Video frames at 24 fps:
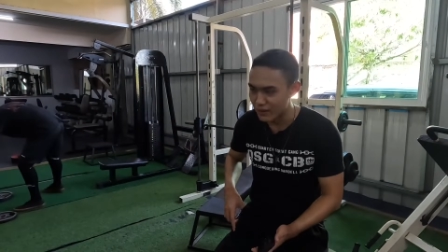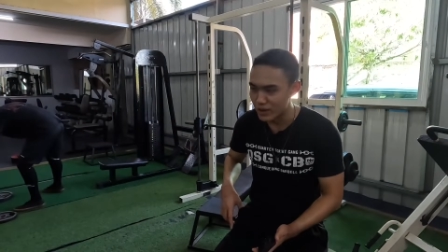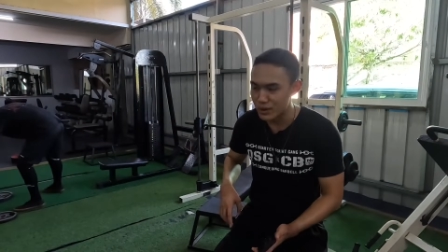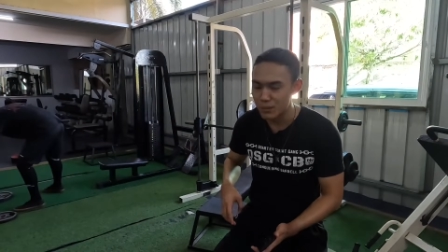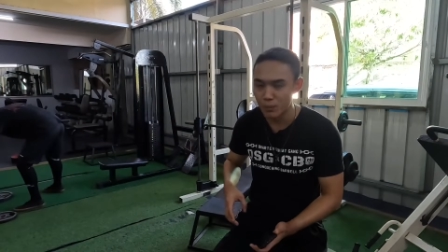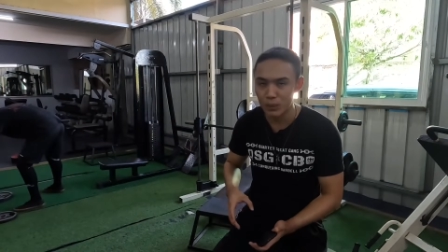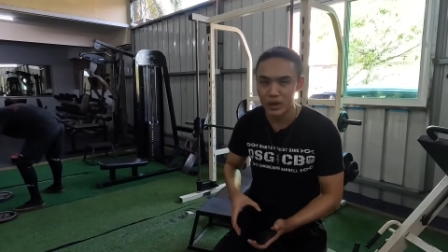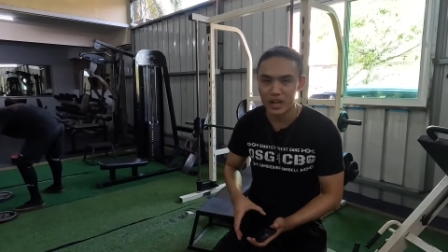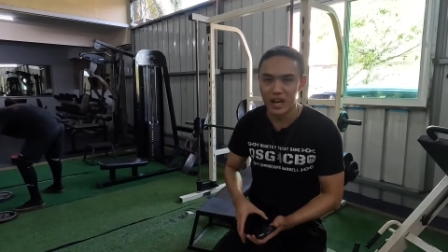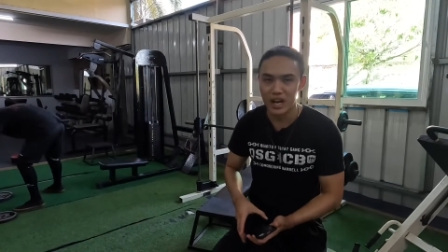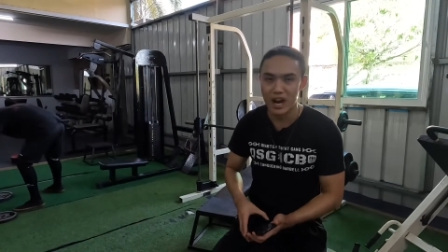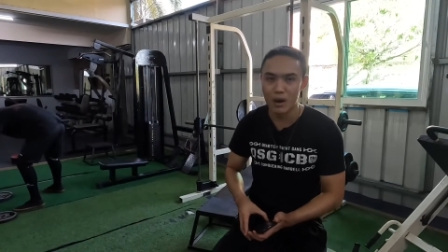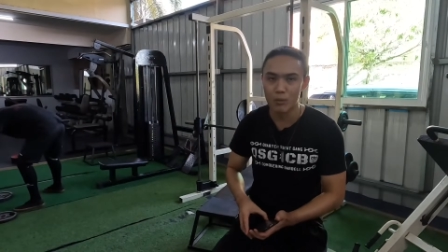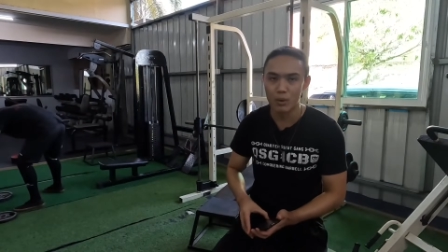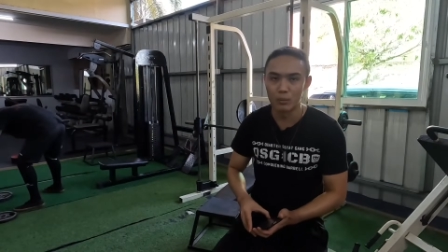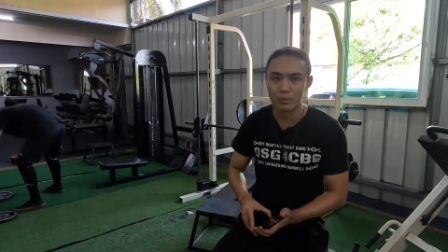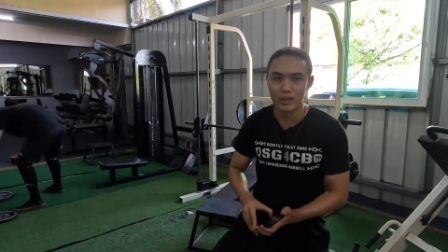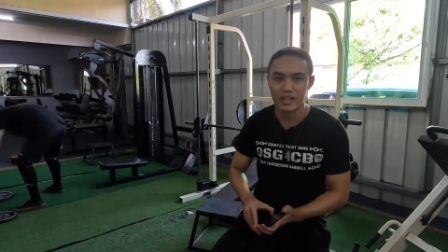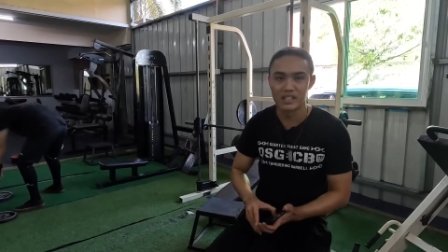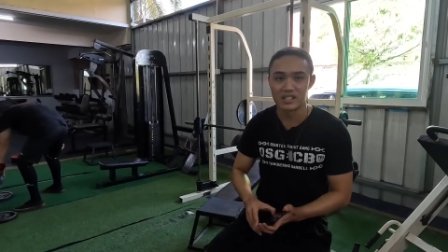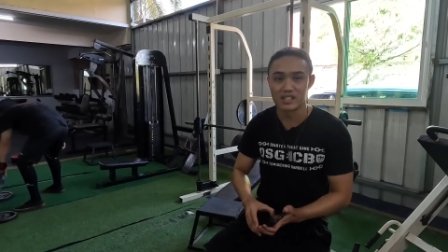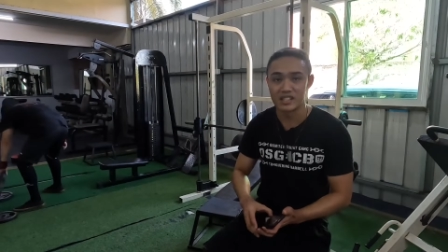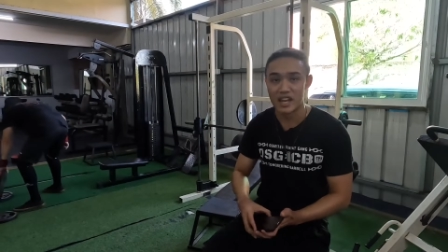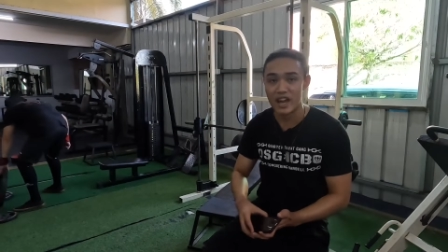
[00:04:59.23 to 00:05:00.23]
but I'm going to play it
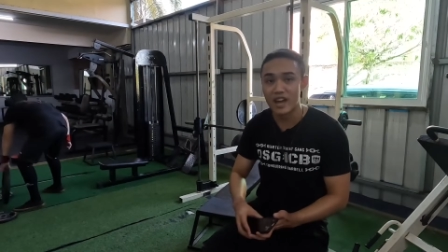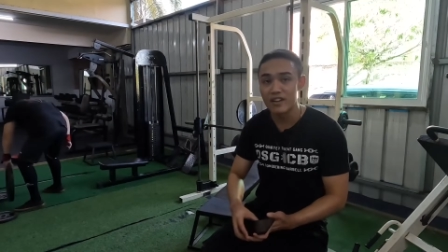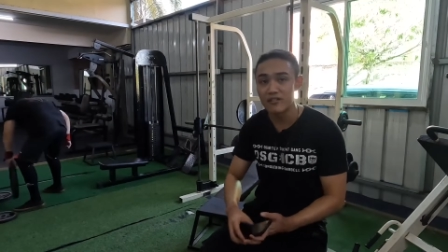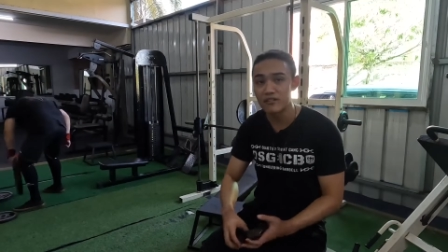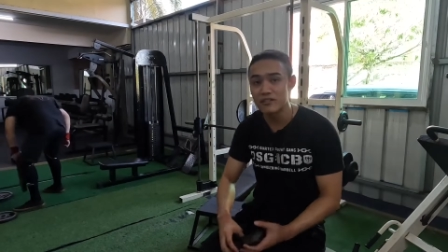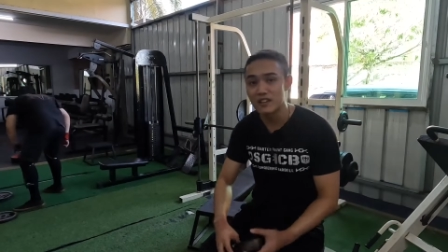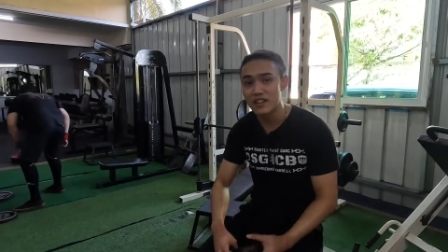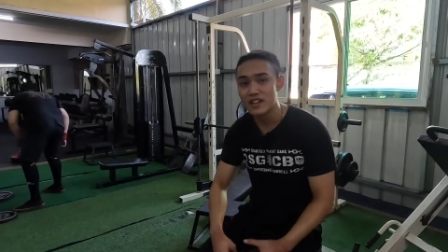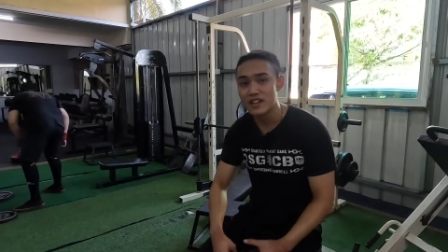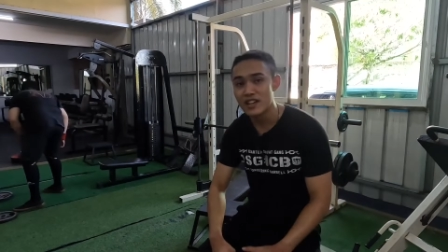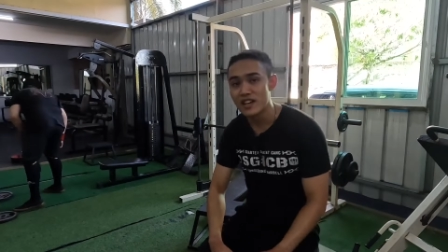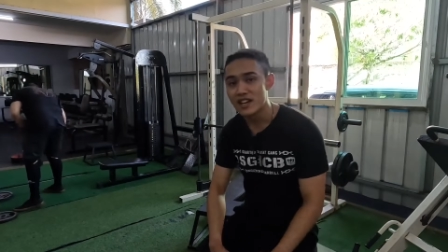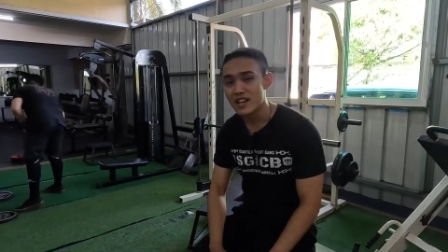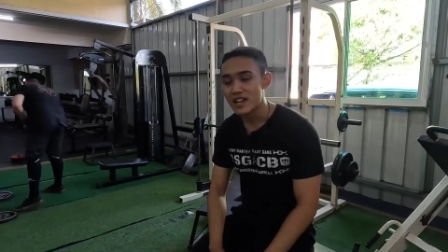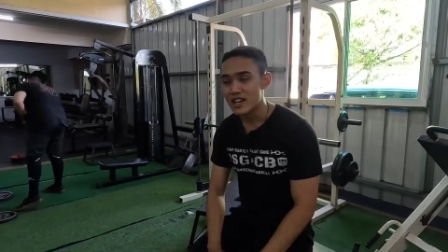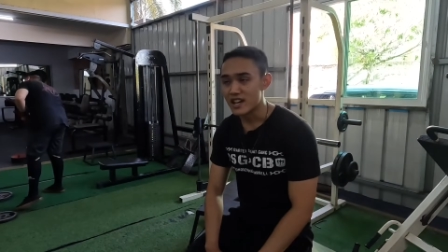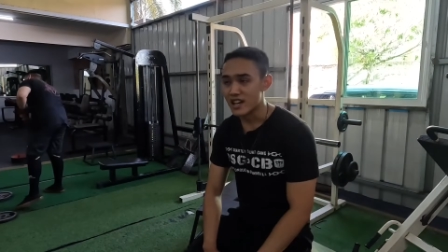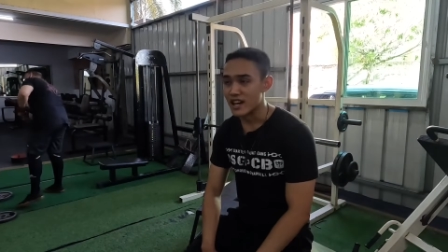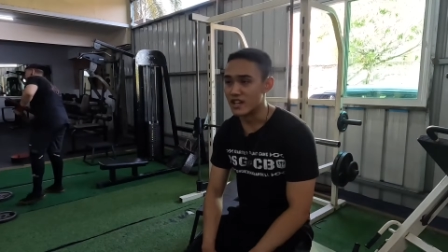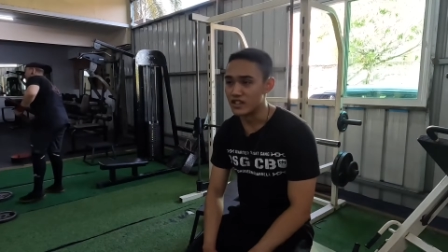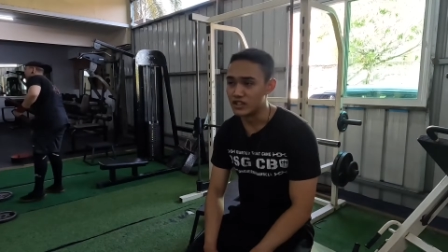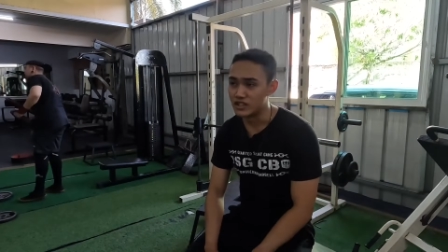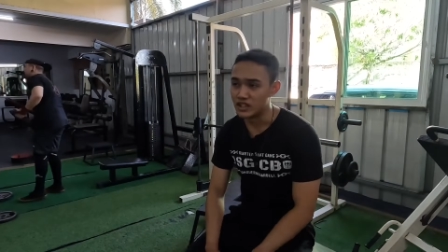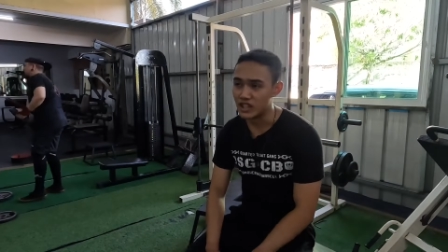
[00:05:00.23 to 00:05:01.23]
safe and
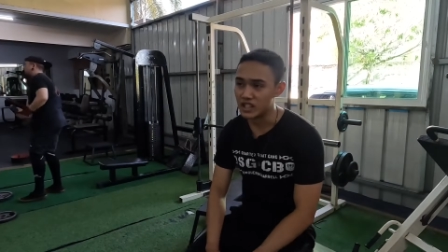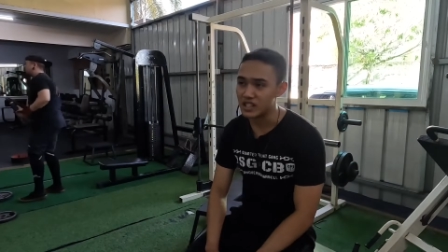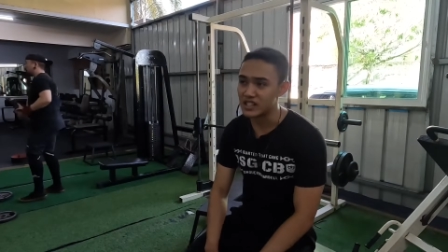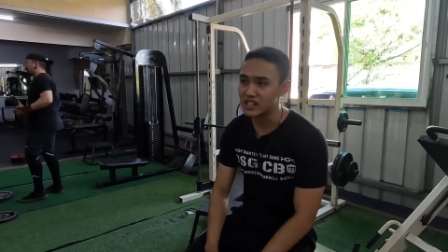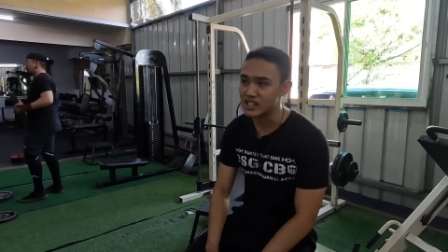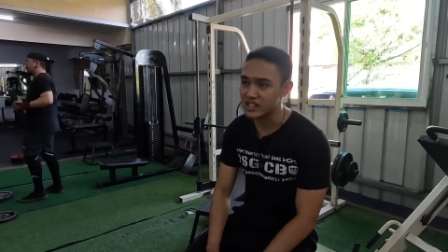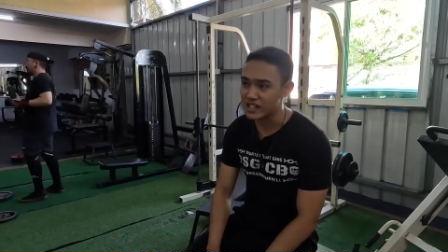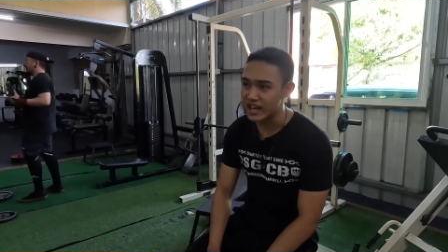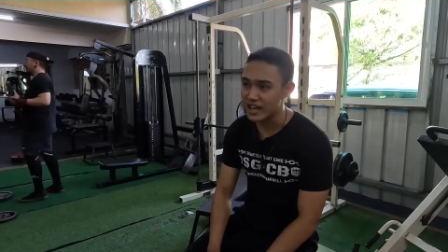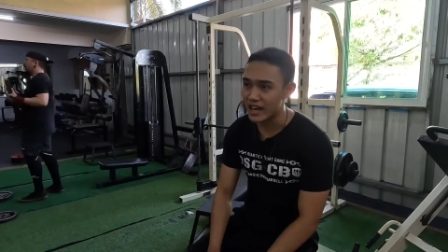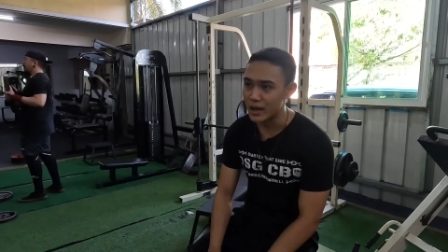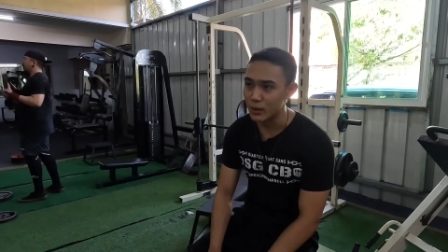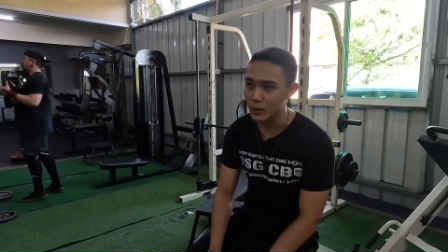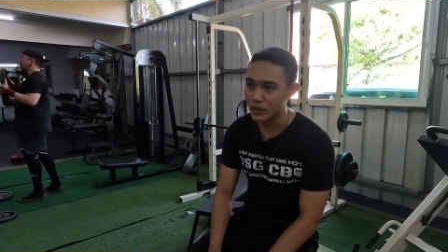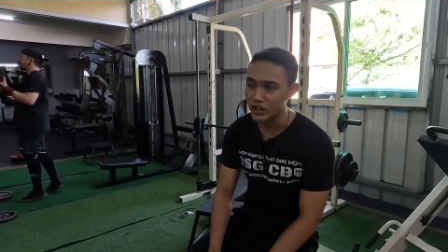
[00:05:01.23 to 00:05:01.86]
just stay with an